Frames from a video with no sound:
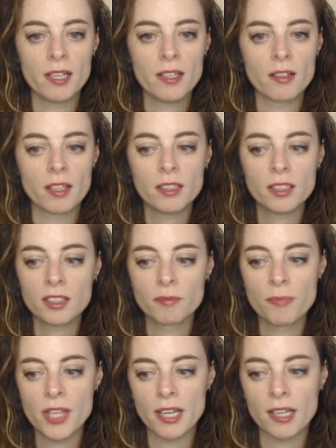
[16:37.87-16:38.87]
So I click on
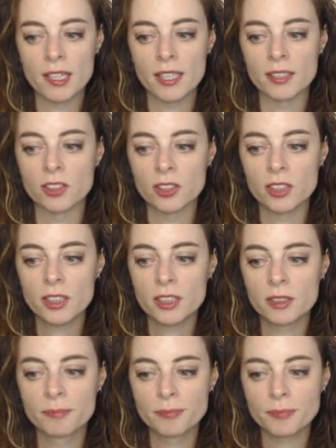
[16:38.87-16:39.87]
it, then I click
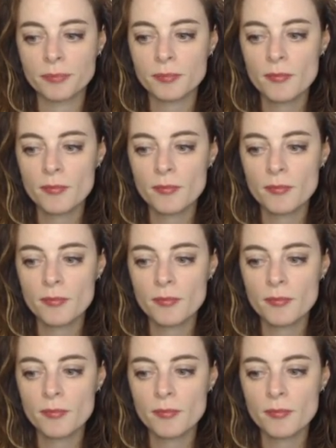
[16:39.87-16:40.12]
insert.